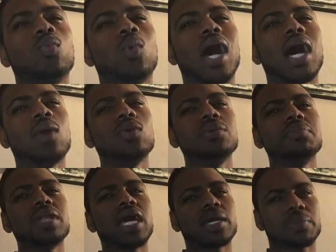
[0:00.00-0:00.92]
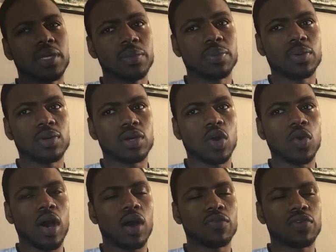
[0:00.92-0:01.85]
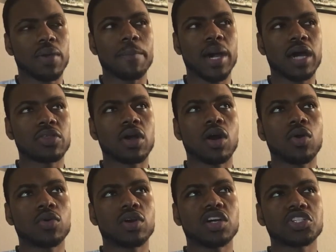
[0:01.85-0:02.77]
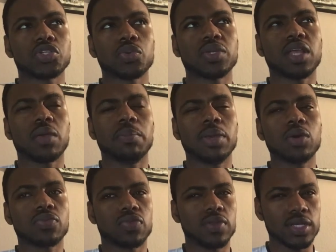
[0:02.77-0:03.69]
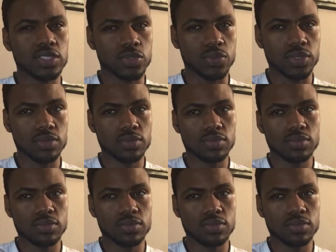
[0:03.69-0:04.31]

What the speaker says: why would black people go off and buy their own country when they built this one?